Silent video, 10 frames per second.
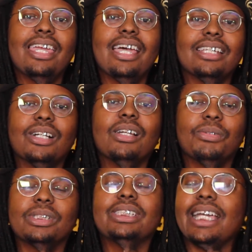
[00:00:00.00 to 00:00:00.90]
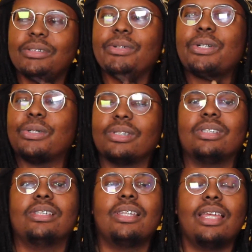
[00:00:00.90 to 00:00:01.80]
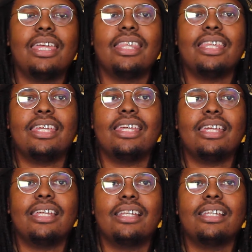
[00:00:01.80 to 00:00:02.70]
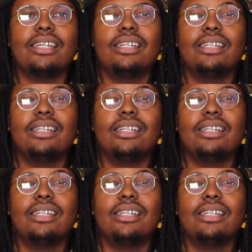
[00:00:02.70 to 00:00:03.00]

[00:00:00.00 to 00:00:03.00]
I started off on saxophone, and then